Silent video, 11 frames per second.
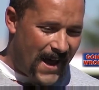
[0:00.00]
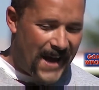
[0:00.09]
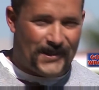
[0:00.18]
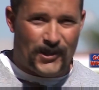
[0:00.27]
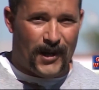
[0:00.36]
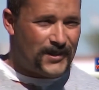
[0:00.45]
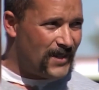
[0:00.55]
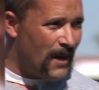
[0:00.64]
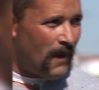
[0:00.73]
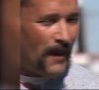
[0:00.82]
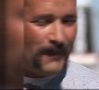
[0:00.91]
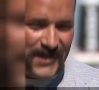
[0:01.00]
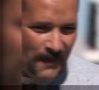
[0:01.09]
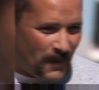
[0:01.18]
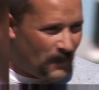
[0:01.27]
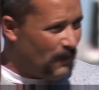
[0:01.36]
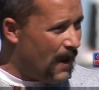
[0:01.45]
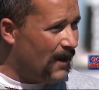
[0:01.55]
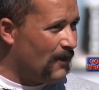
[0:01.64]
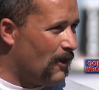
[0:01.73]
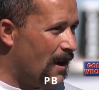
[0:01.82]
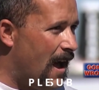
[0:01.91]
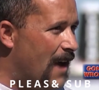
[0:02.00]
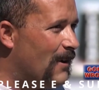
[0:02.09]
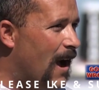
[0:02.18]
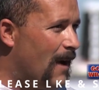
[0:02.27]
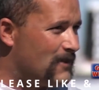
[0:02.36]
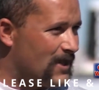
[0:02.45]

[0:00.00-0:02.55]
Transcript: hate to crush some of them. Some of them are better than what I drive